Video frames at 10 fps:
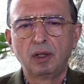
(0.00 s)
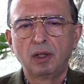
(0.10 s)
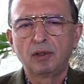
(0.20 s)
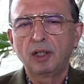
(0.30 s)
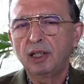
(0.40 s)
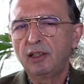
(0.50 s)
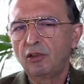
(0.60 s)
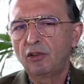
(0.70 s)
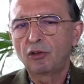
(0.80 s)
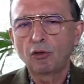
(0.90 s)
There is
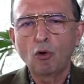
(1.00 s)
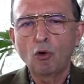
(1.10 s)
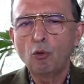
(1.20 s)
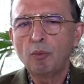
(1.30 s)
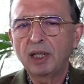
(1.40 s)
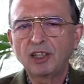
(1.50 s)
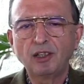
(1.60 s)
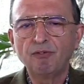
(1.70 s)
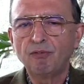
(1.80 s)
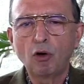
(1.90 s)
so much
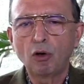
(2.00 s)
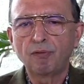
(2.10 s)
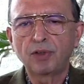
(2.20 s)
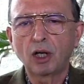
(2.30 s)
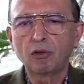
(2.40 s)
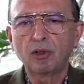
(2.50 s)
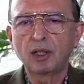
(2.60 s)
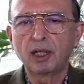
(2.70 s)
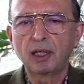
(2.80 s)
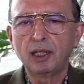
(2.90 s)
involved out there
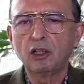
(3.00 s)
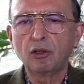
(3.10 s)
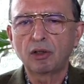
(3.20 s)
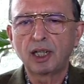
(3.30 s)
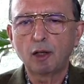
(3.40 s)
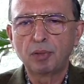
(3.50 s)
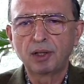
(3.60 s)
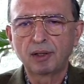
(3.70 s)
in your depth,